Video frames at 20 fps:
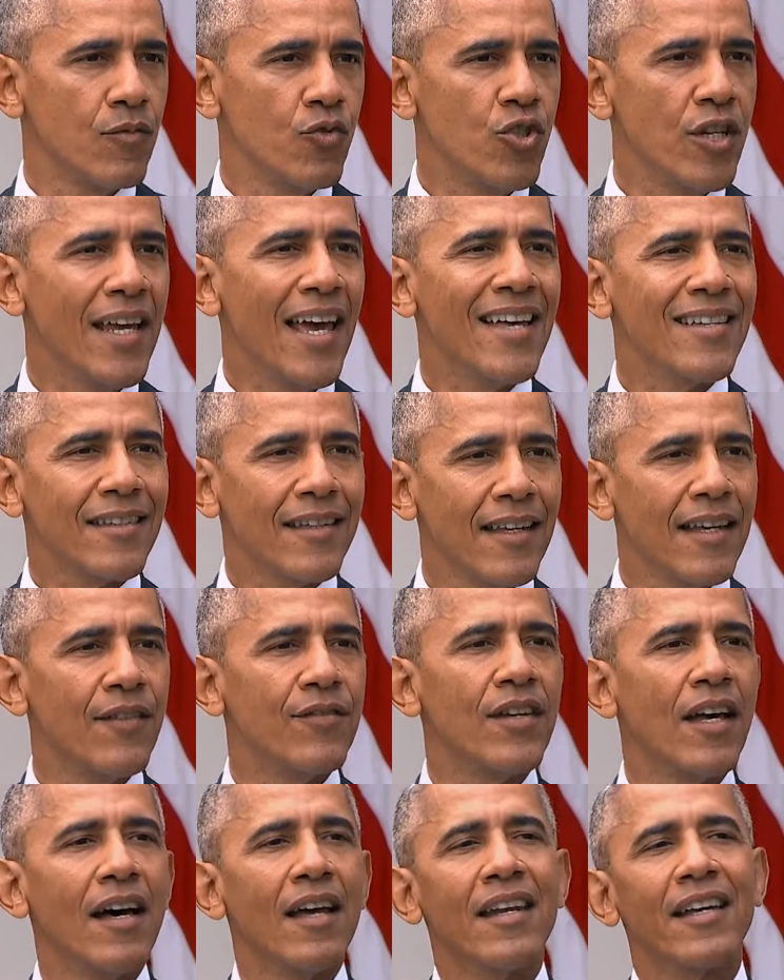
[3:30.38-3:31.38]
She has
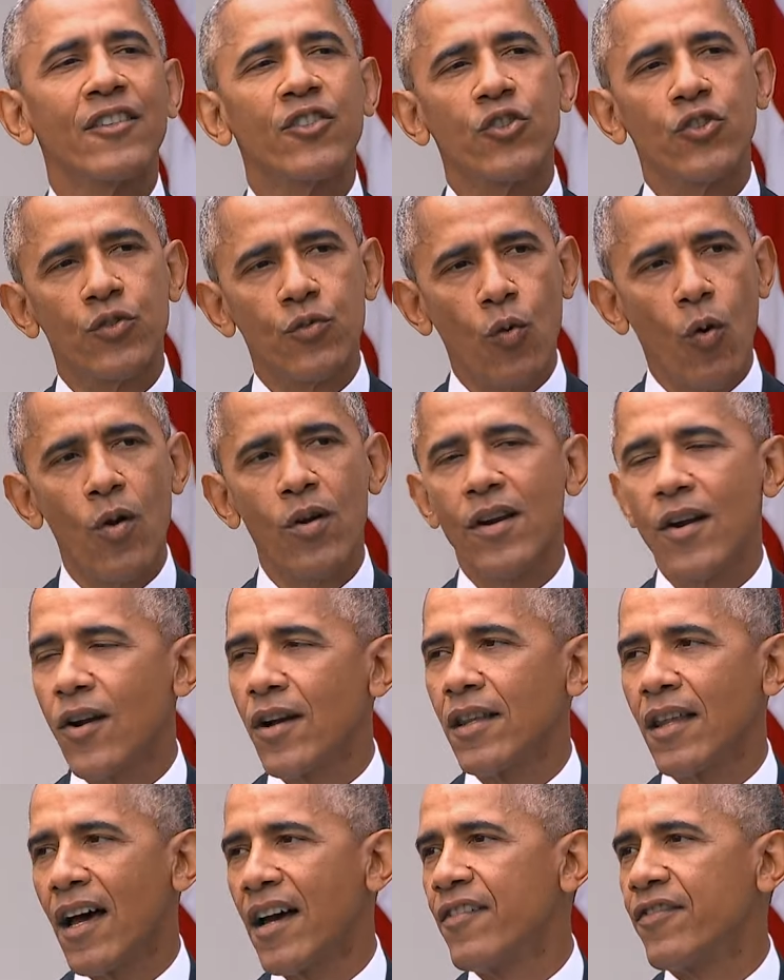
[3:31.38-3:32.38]
lived an
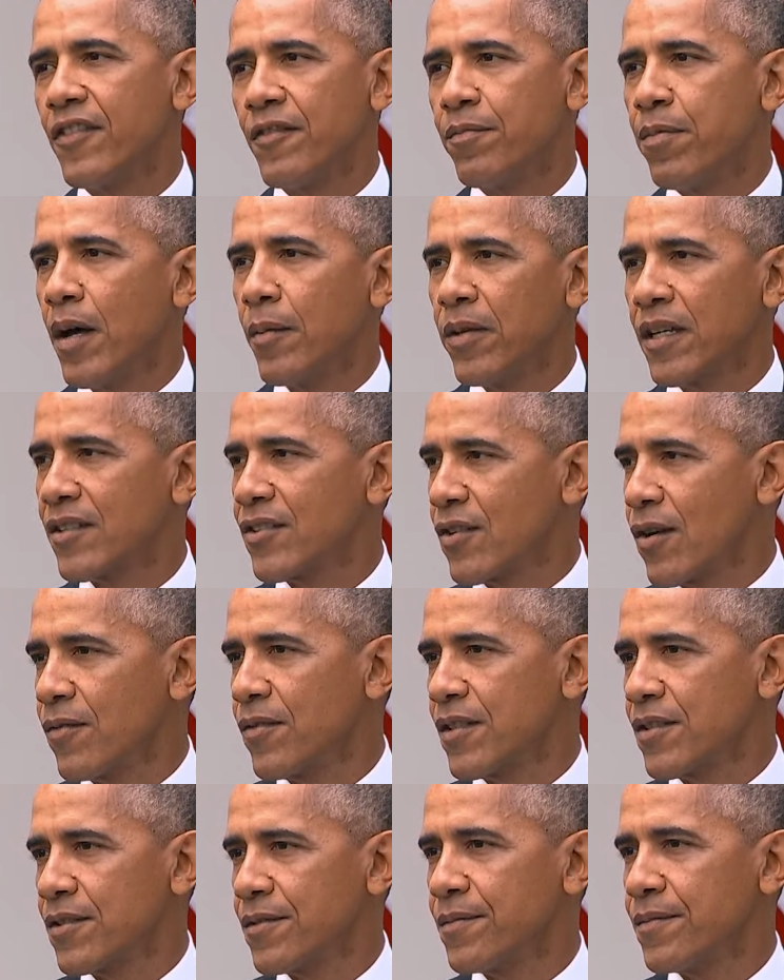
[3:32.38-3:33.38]
extraordinary life of public
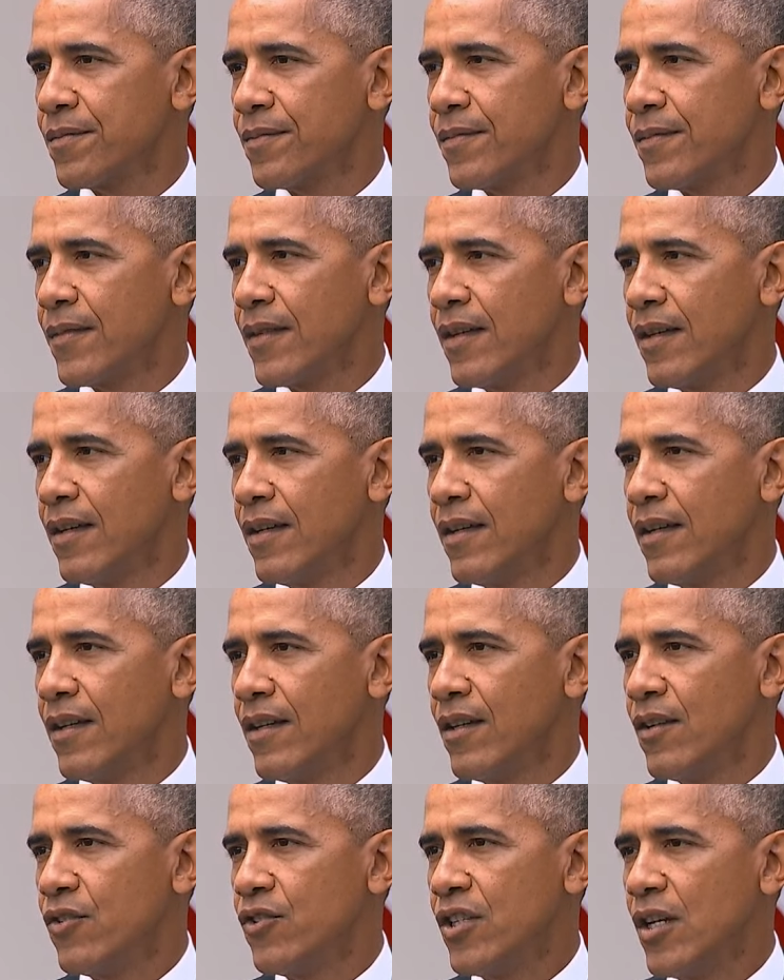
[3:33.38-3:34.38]
service.
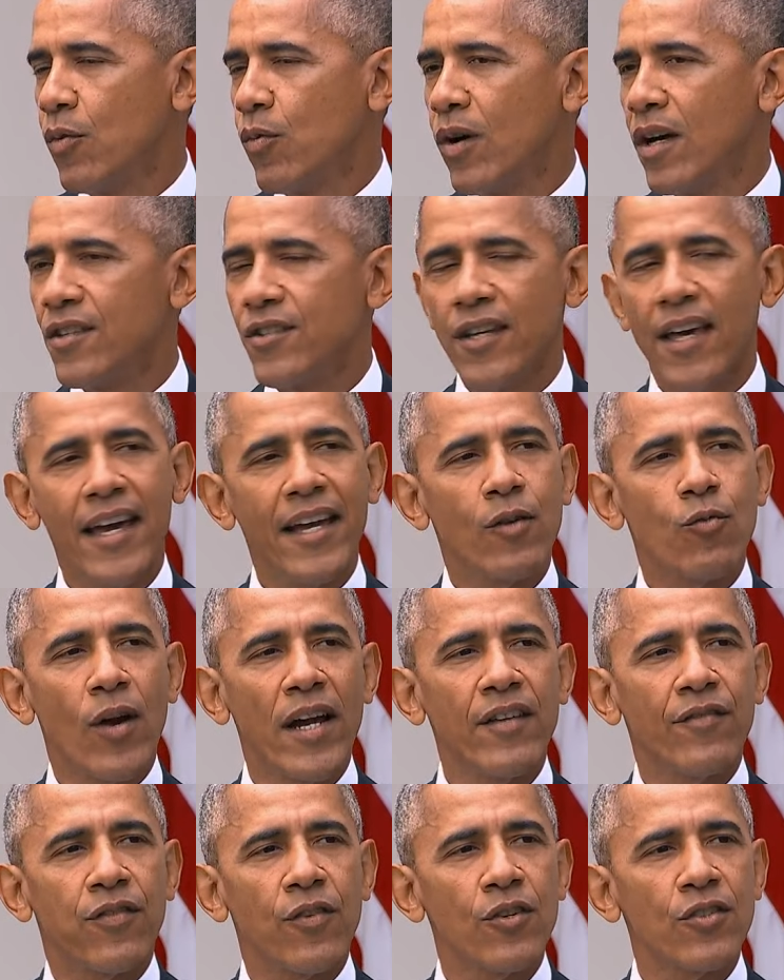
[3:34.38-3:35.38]
She was a
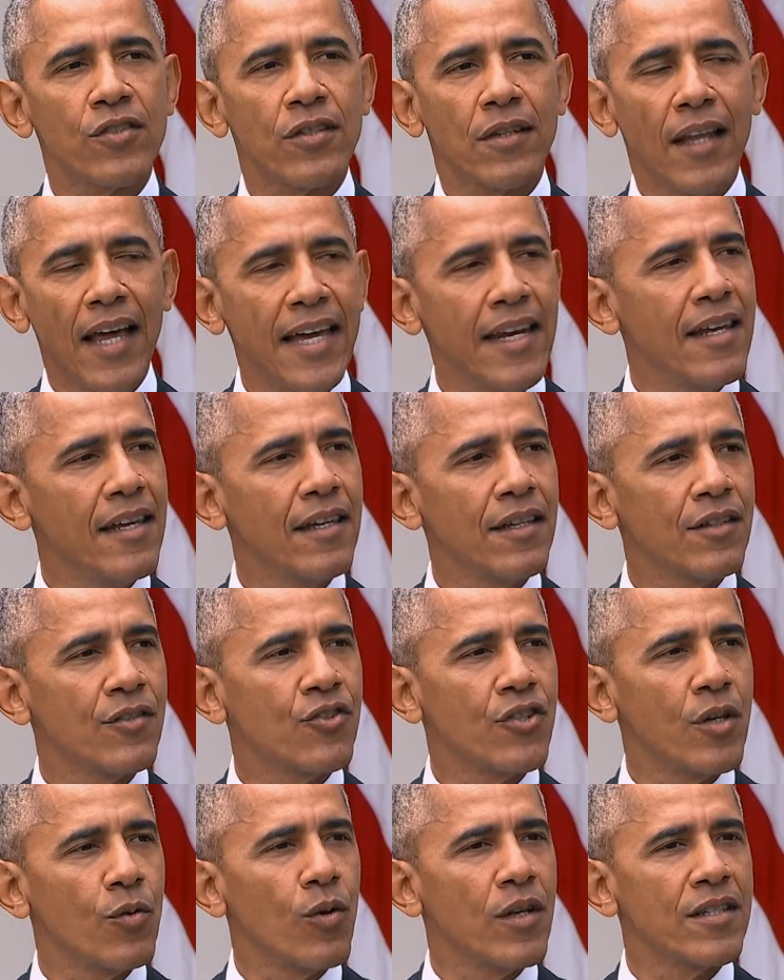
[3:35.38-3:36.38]
great First Lady.
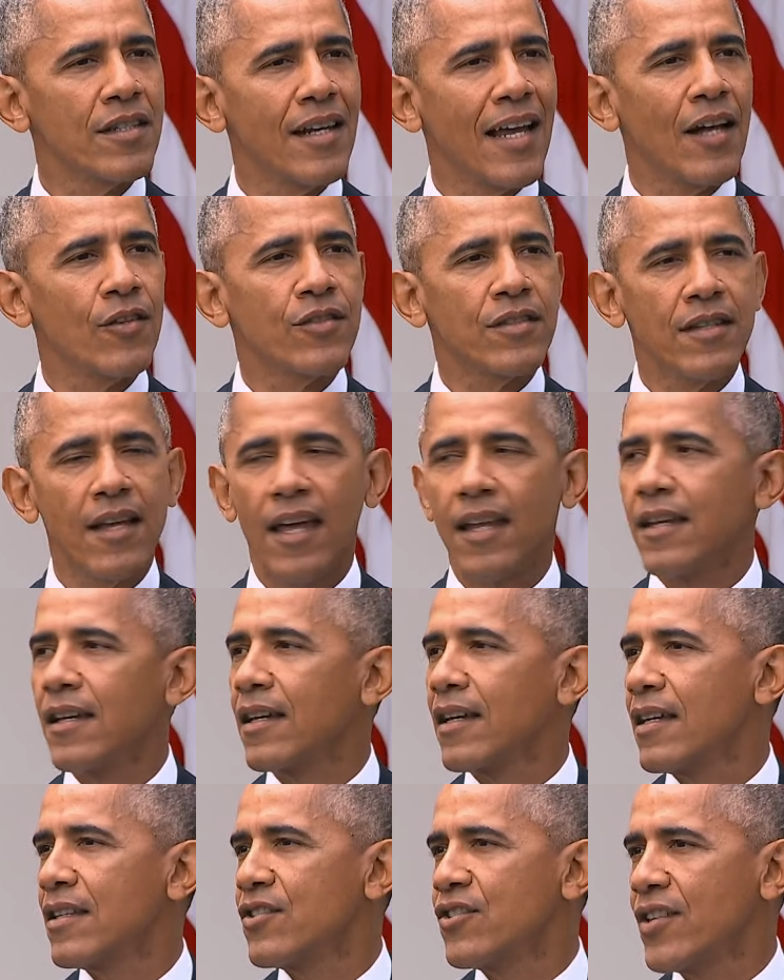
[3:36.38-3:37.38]
She was an
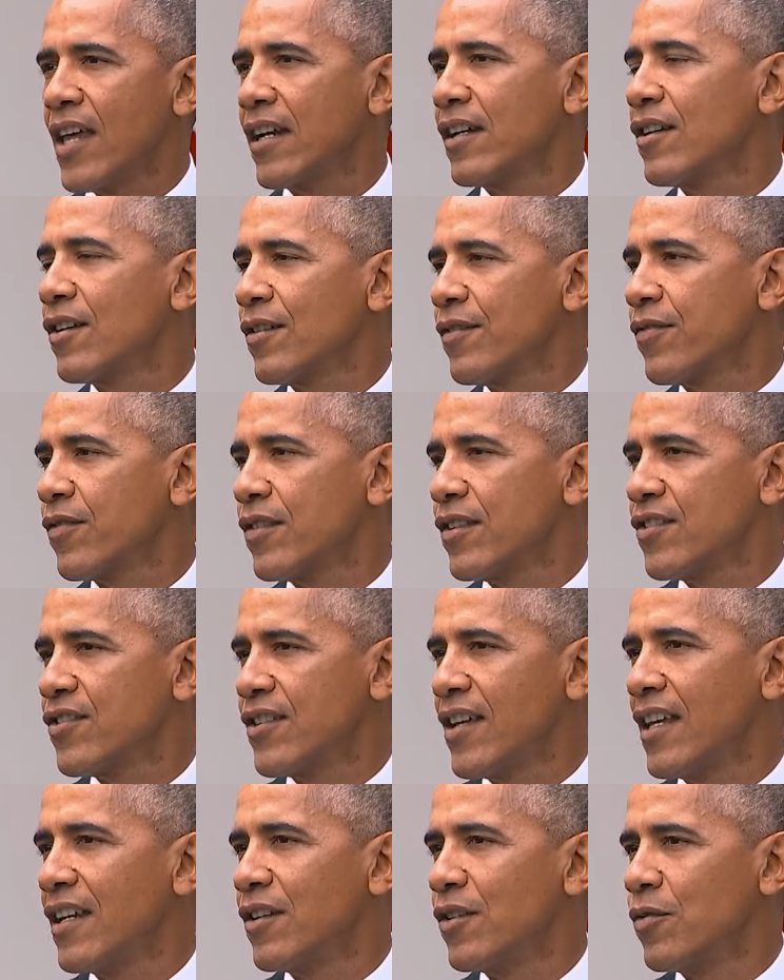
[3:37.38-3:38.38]
outstanding senator for the
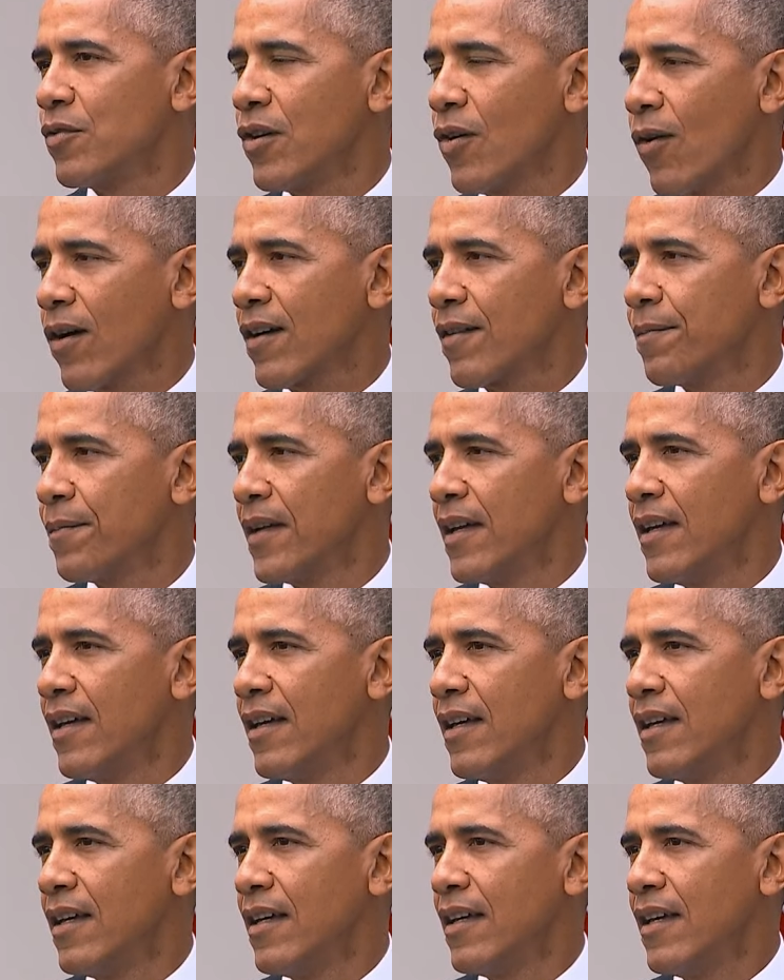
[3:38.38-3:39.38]
state of New York,
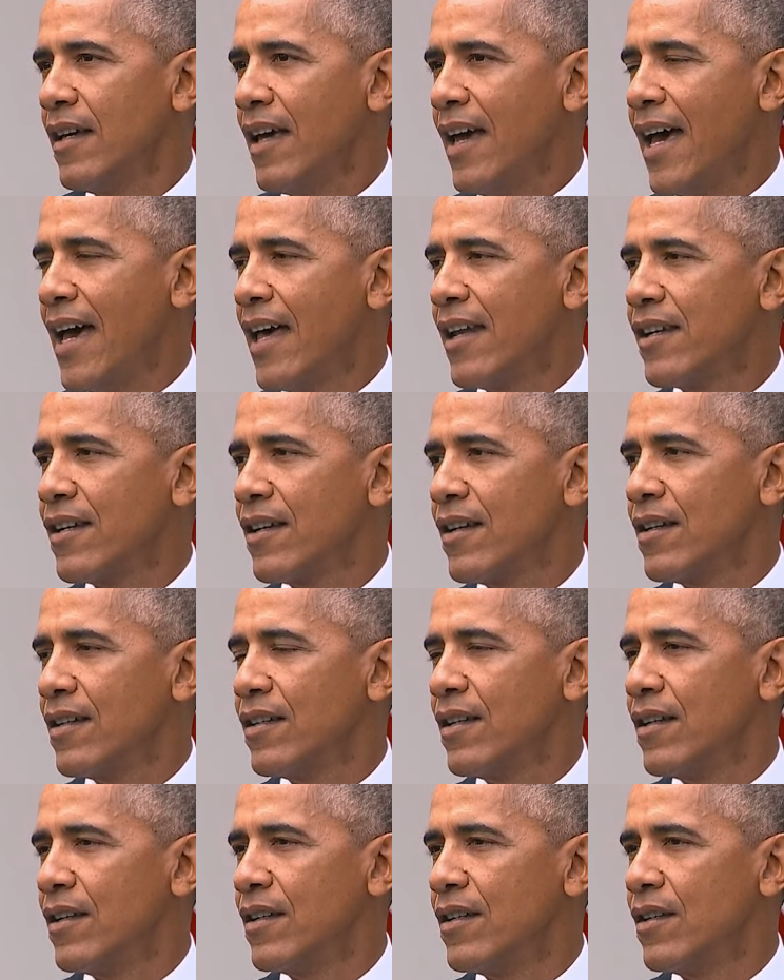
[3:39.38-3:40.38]
and
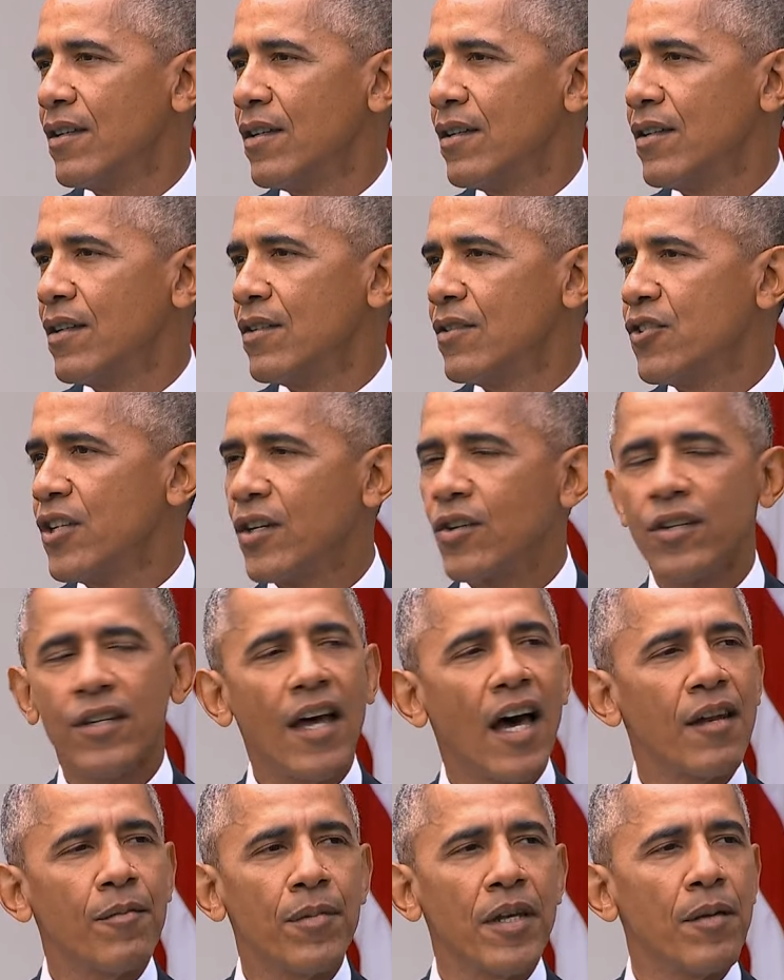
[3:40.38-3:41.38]
she could
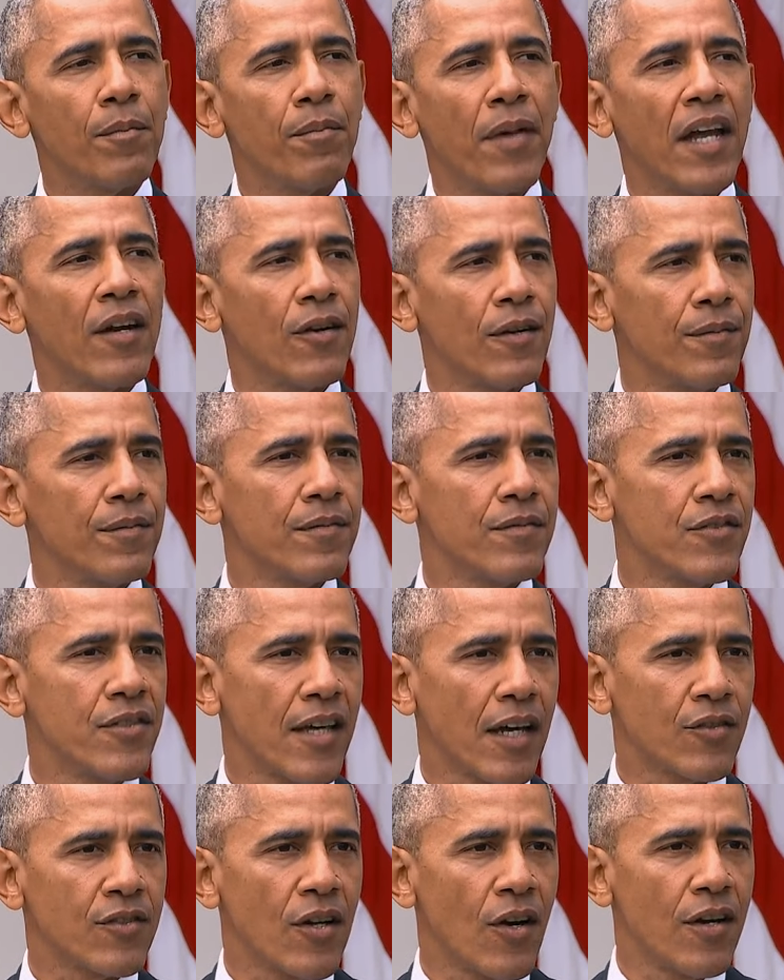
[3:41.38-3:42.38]
not have been a better
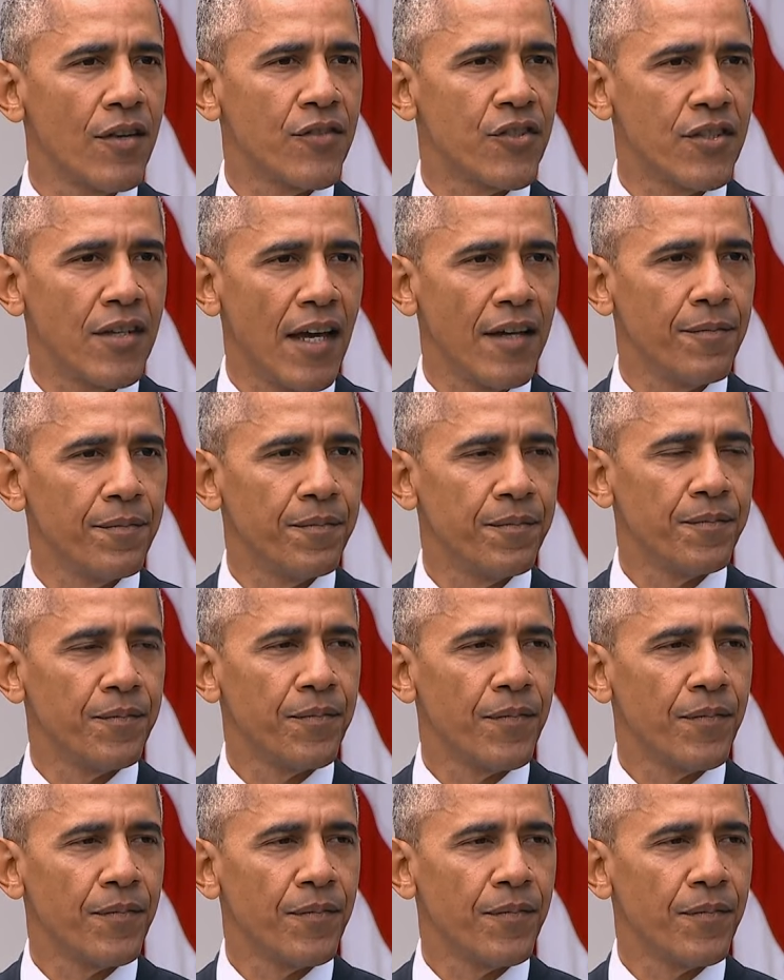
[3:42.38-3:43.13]
Secretary of State.